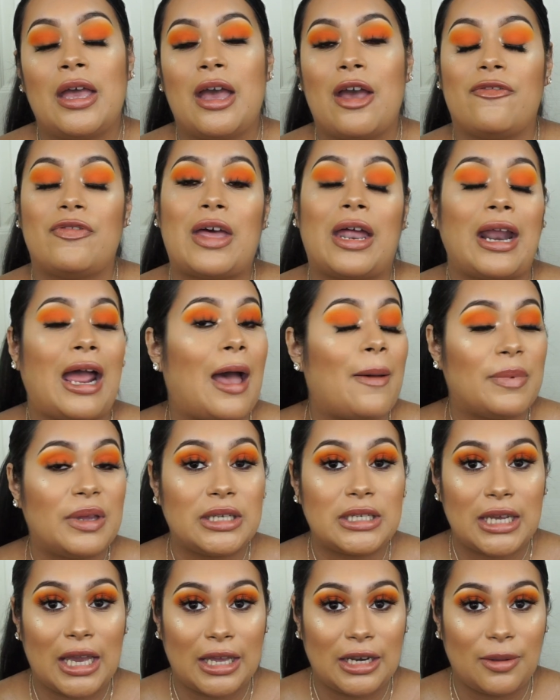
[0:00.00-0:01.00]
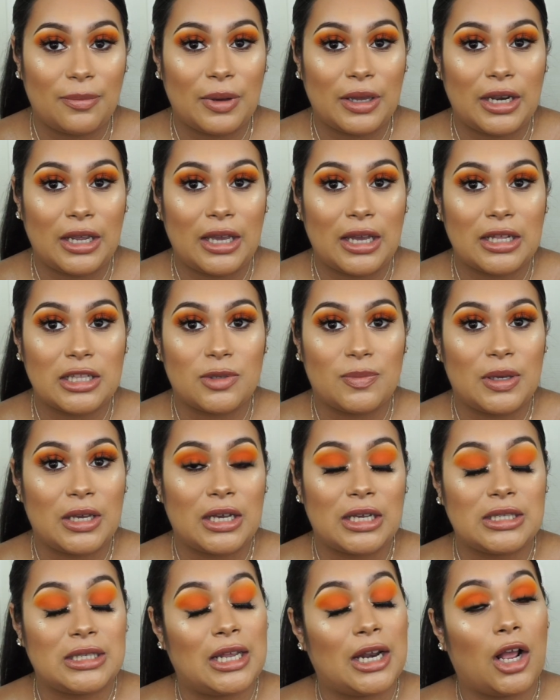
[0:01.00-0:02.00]
If that happened to anybody, it's
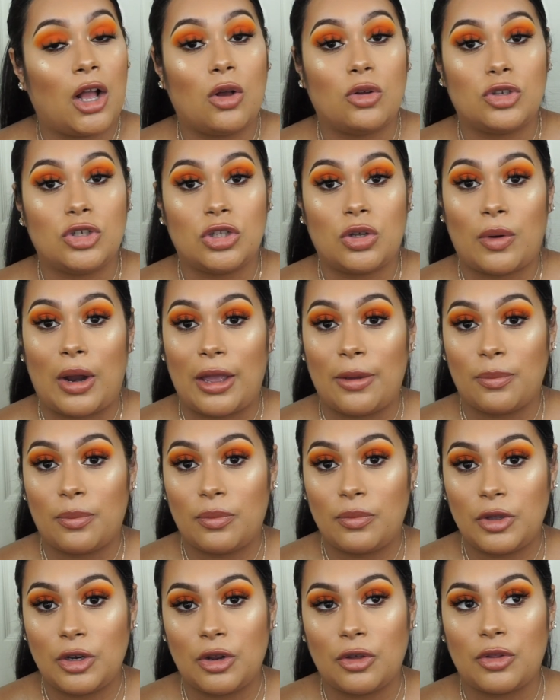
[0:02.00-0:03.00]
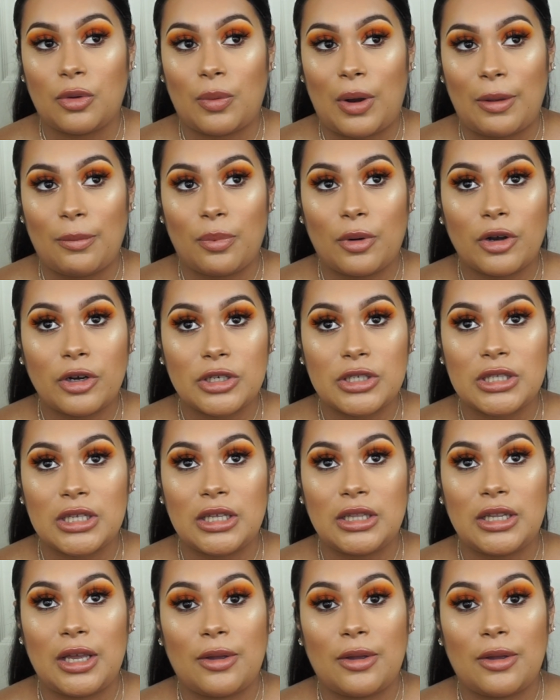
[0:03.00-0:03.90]
because they didn't go to the right, you know, the right person.